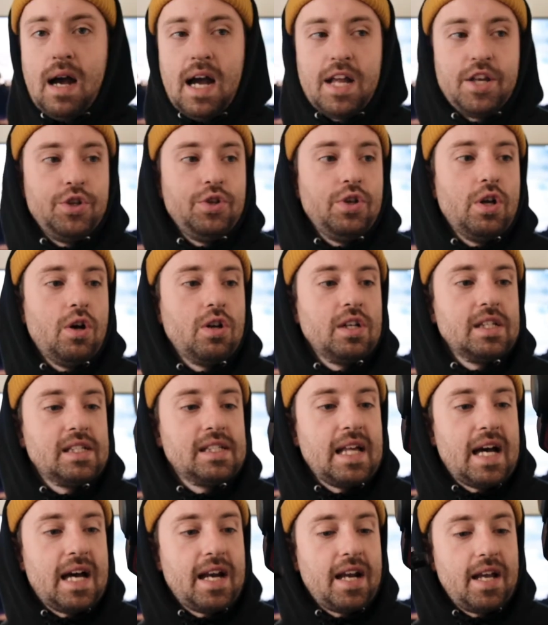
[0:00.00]
I do notice
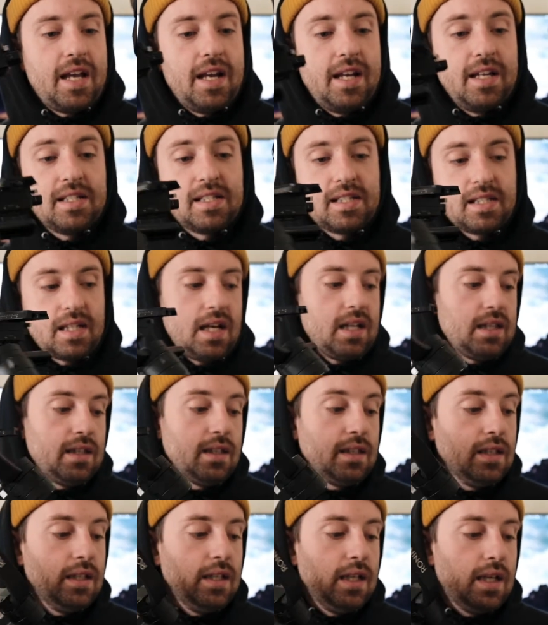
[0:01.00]
that it is a
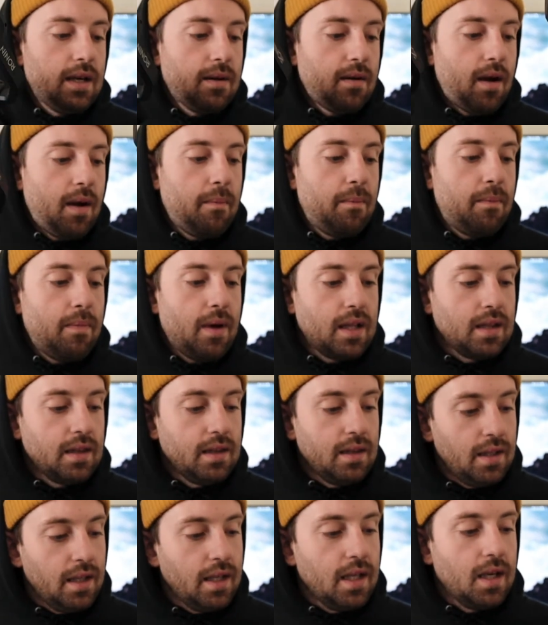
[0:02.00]

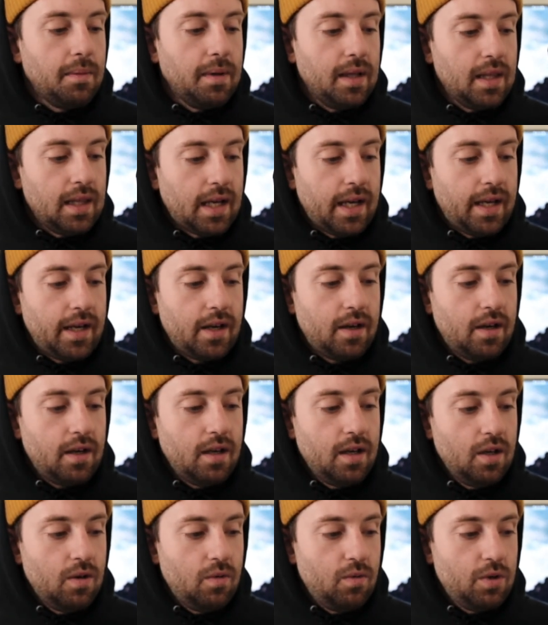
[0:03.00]
little bit lighter,
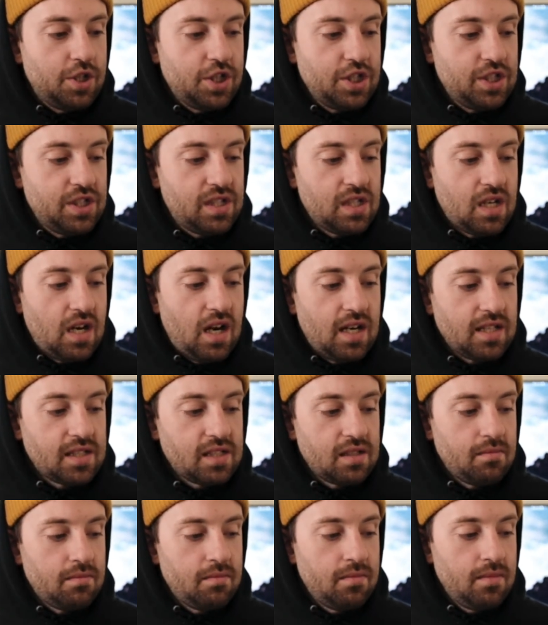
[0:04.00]
which is
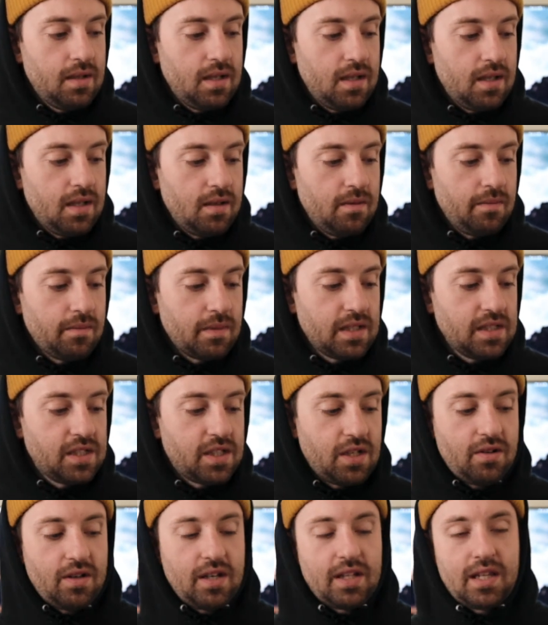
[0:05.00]
awesome,
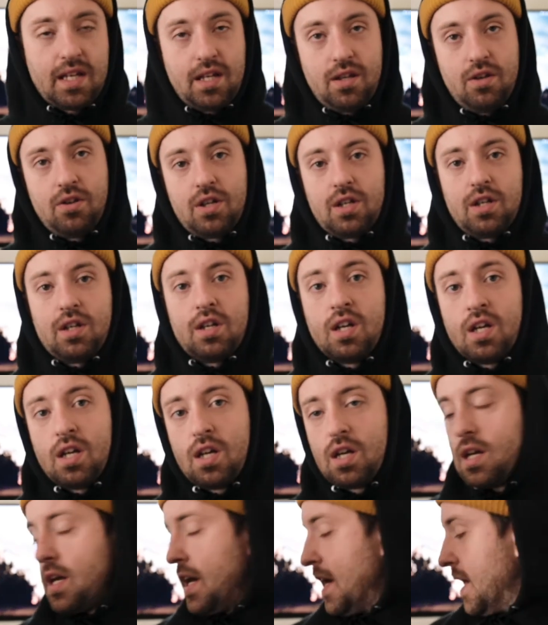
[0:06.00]
considering that you can
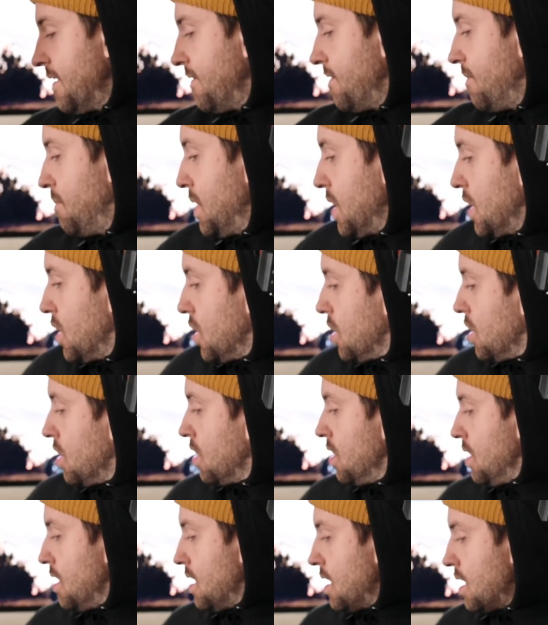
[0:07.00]
have bigger
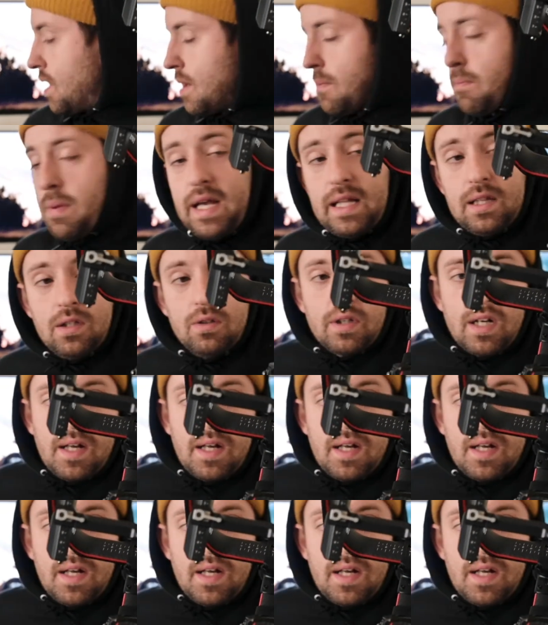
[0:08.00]
payload